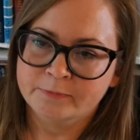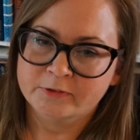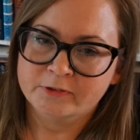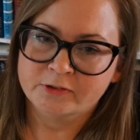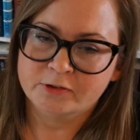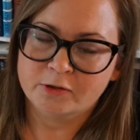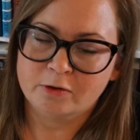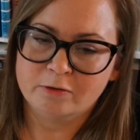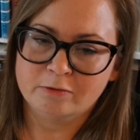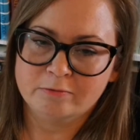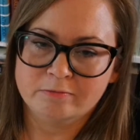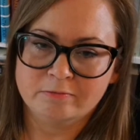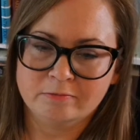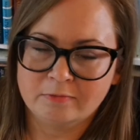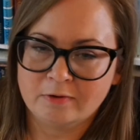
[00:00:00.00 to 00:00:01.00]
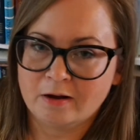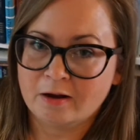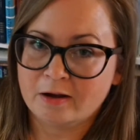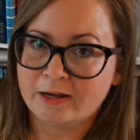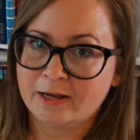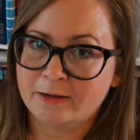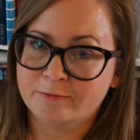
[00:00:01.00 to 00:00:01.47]
so
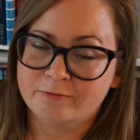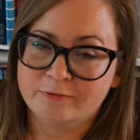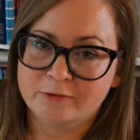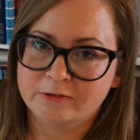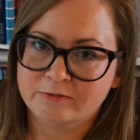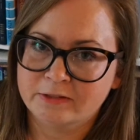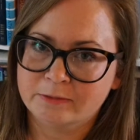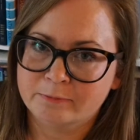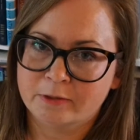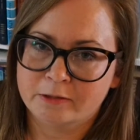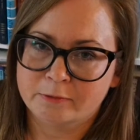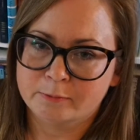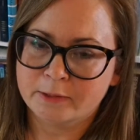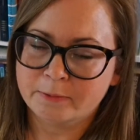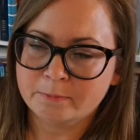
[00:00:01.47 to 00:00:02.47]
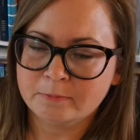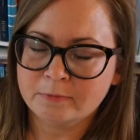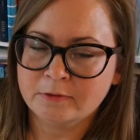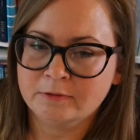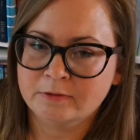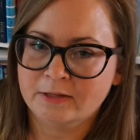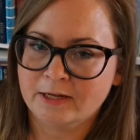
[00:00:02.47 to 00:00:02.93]
I am following my
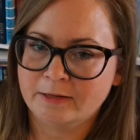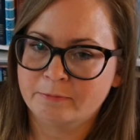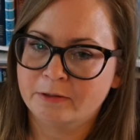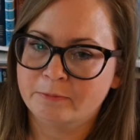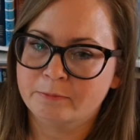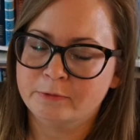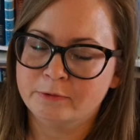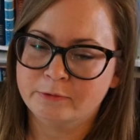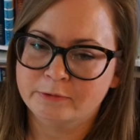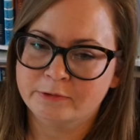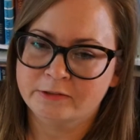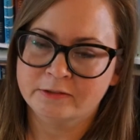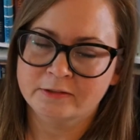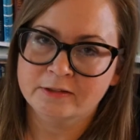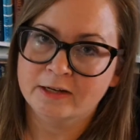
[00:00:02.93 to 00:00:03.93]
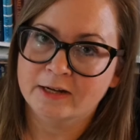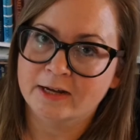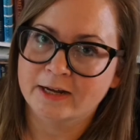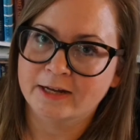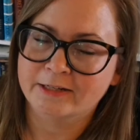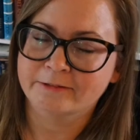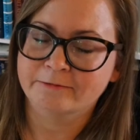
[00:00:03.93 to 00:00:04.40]
whim and my mood
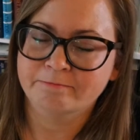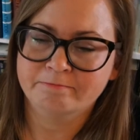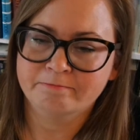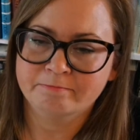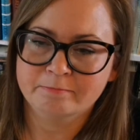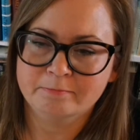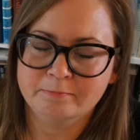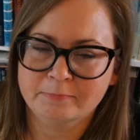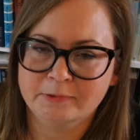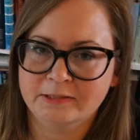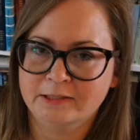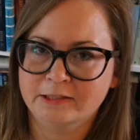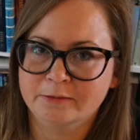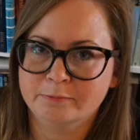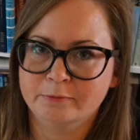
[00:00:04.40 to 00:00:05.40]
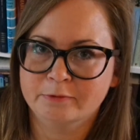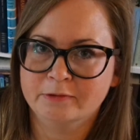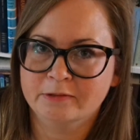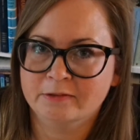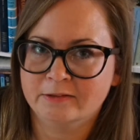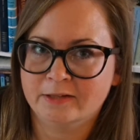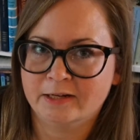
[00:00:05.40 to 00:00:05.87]
and picking the
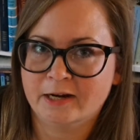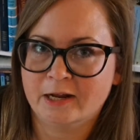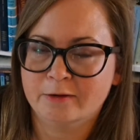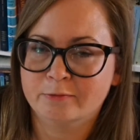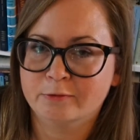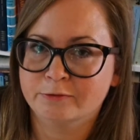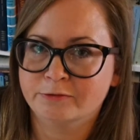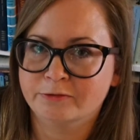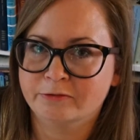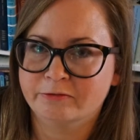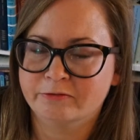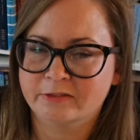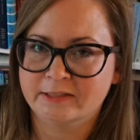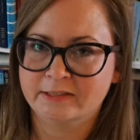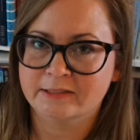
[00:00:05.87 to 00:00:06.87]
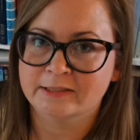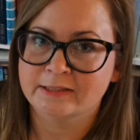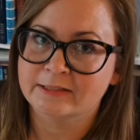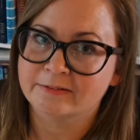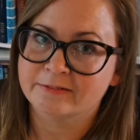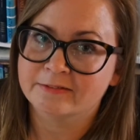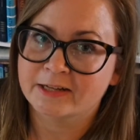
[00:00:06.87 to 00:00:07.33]
book that I want to read
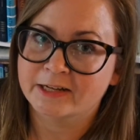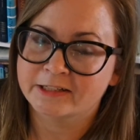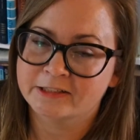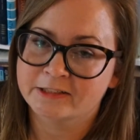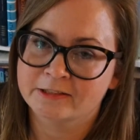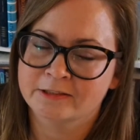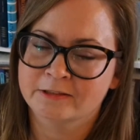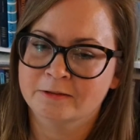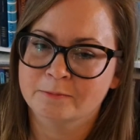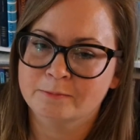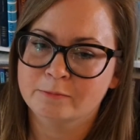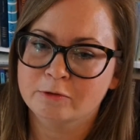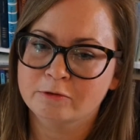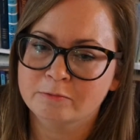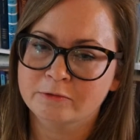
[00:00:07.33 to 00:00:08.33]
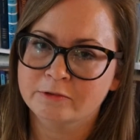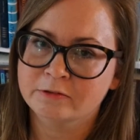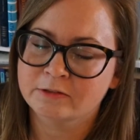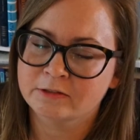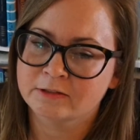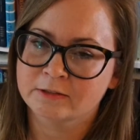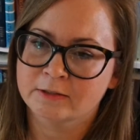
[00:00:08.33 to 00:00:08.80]
in that
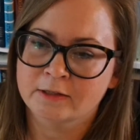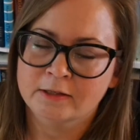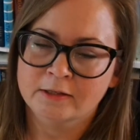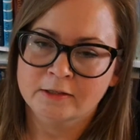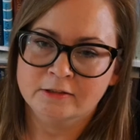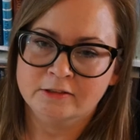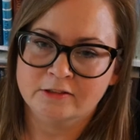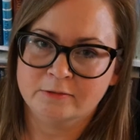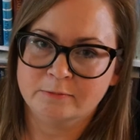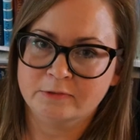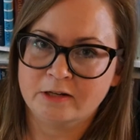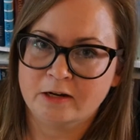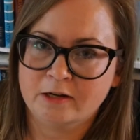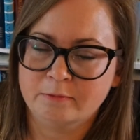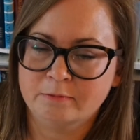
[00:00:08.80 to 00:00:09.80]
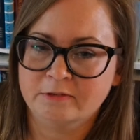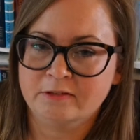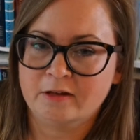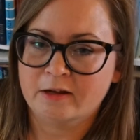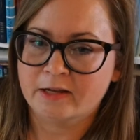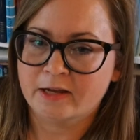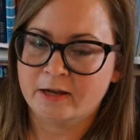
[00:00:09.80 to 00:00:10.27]
moment. Sometimes
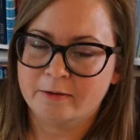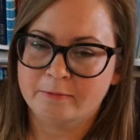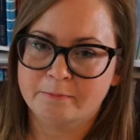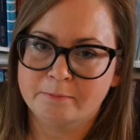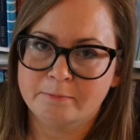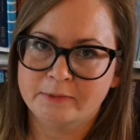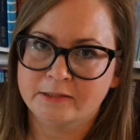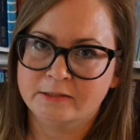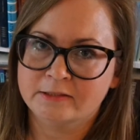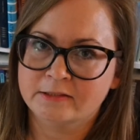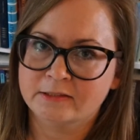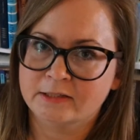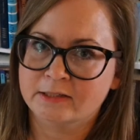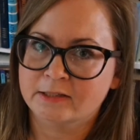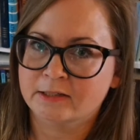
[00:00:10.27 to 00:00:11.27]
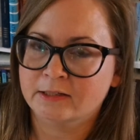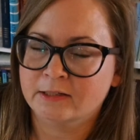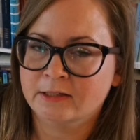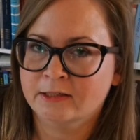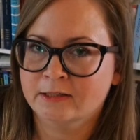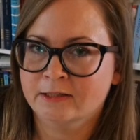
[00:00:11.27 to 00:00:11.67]
I am binging